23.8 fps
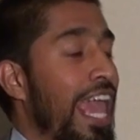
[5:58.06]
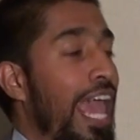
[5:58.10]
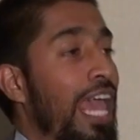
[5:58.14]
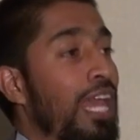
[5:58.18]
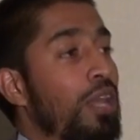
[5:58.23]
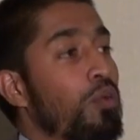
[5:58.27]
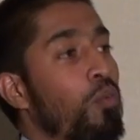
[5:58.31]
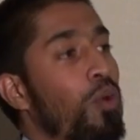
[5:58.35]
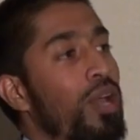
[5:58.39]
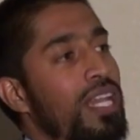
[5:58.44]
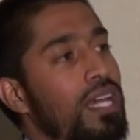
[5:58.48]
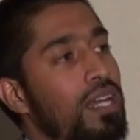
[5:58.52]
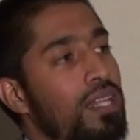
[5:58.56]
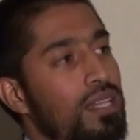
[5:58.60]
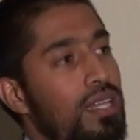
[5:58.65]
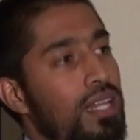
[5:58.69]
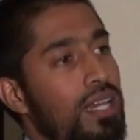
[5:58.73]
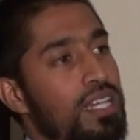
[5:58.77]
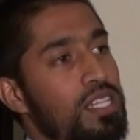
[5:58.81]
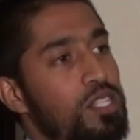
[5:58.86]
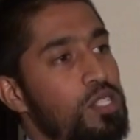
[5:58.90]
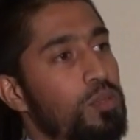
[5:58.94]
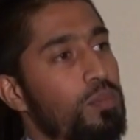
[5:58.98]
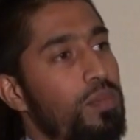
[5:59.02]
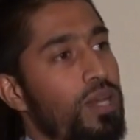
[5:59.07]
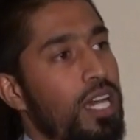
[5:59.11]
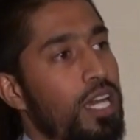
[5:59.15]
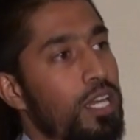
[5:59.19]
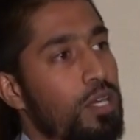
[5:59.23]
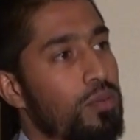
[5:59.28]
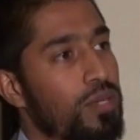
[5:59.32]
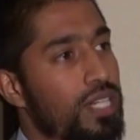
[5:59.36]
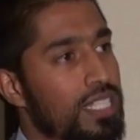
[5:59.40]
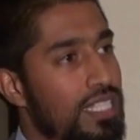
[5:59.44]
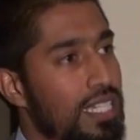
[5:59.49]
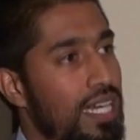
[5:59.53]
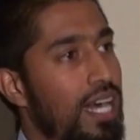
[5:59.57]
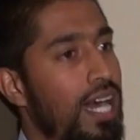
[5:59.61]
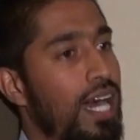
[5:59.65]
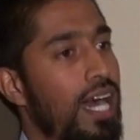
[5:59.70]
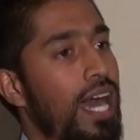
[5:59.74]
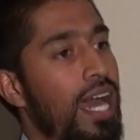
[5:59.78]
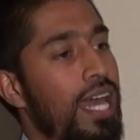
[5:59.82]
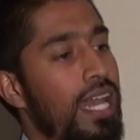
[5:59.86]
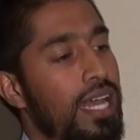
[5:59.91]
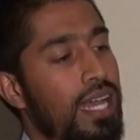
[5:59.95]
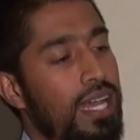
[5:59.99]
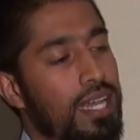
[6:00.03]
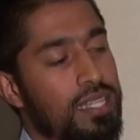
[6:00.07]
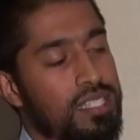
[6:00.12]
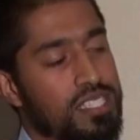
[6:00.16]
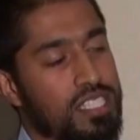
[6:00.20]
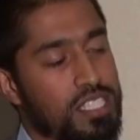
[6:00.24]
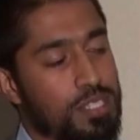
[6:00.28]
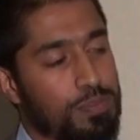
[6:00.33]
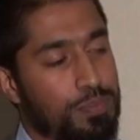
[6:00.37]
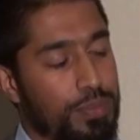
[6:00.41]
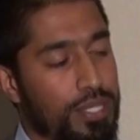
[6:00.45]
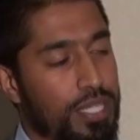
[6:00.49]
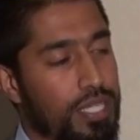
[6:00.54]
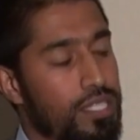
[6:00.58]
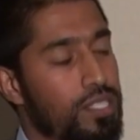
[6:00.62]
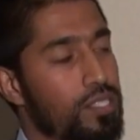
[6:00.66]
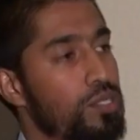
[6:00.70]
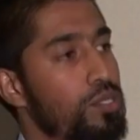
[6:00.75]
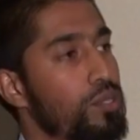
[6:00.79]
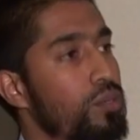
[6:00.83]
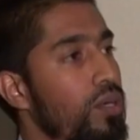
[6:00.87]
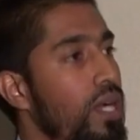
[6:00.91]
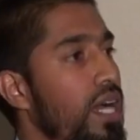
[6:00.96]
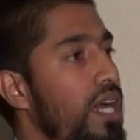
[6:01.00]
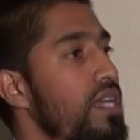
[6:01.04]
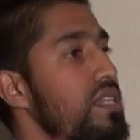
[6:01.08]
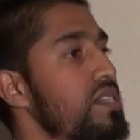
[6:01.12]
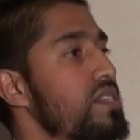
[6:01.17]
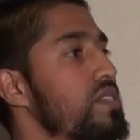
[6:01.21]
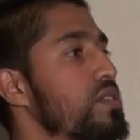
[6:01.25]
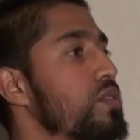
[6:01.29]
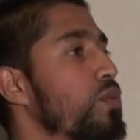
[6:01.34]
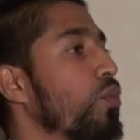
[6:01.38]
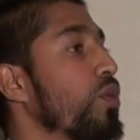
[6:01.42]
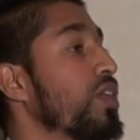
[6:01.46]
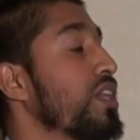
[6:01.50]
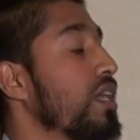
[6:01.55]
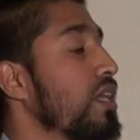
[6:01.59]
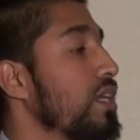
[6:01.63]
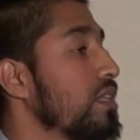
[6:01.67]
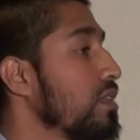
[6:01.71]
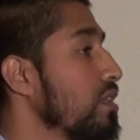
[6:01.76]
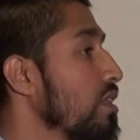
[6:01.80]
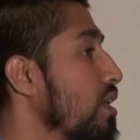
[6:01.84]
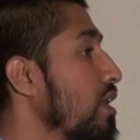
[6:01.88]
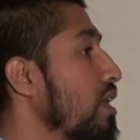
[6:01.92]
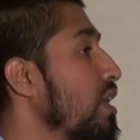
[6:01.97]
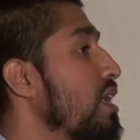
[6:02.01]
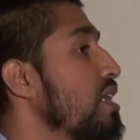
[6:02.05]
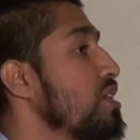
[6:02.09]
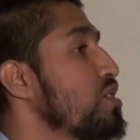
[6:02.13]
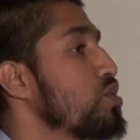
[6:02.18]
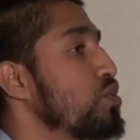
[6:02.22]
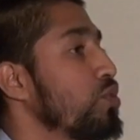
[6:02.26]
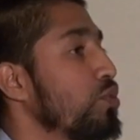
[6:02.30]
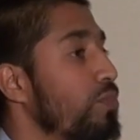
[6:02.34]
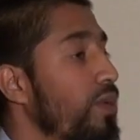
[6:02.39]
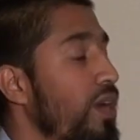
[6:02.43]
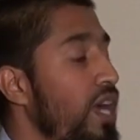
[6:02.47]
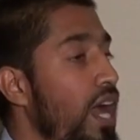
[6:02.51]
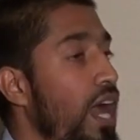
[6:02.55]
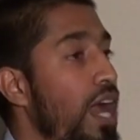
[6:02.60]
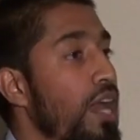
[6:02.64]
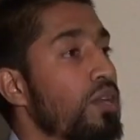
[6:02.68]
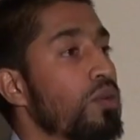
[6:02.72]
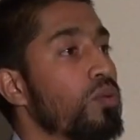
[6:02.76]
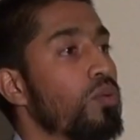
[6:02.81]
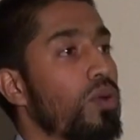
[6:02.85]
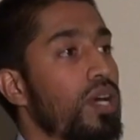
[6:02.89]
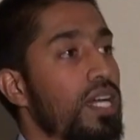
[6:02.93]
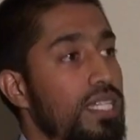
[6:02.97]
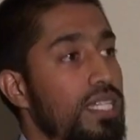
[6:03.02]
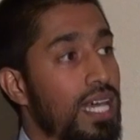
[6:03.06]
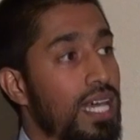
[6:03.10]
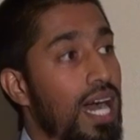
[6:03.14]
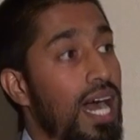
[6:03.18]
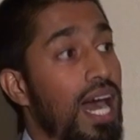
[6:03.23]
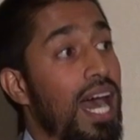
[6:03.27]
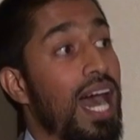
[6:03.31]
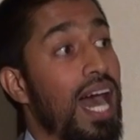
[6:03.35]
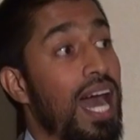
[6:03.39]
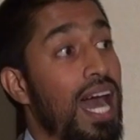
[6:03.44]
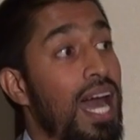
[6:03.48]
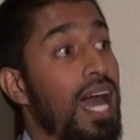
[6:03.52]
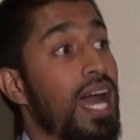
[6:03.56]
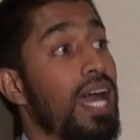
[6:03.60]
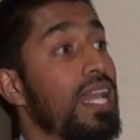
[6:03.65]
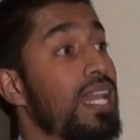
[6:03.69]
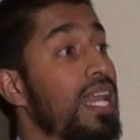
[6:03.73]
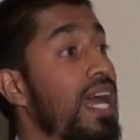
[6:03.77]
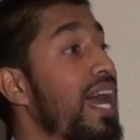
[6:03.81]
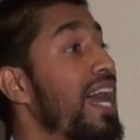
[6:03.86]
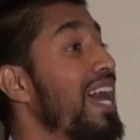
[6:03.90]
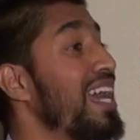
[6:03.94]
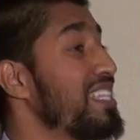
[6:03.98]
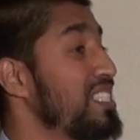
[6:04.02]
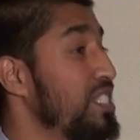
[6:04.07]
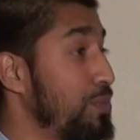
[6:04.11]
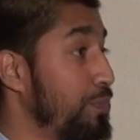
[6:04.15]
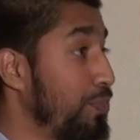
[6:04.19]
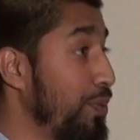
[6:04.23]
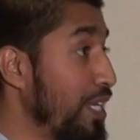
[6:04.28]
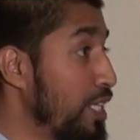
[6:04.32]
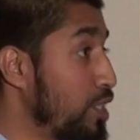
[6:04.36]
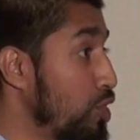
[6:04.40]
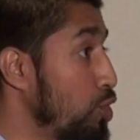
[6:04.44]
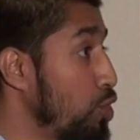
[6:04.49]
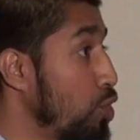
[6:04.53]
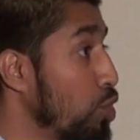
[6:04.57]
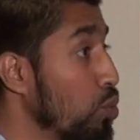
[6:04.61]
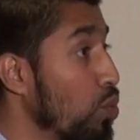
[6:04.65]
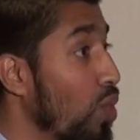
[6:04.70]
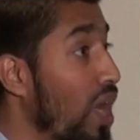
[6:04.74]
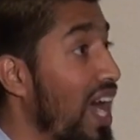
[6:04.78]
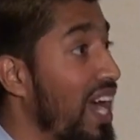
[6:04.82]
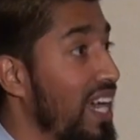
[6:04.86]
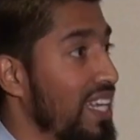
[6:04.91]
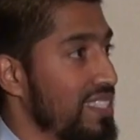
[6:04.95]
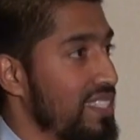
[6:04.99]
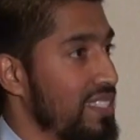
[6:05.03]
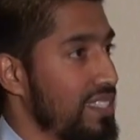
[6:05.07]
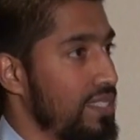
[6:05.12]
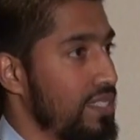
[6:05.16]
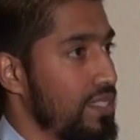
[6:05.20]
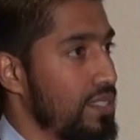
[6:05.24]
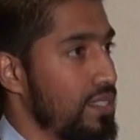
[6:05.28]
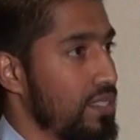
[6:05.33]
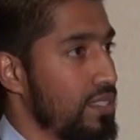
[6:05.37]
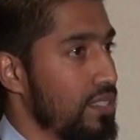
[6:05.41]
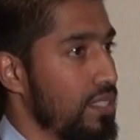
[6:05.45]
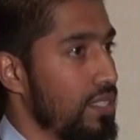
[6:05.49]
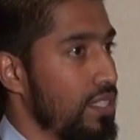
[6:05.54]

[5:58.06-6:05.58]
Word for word: And when Allah subhanahu wa ta'ala speaks to us, when Allah subhanahu ta'ala speaks to us,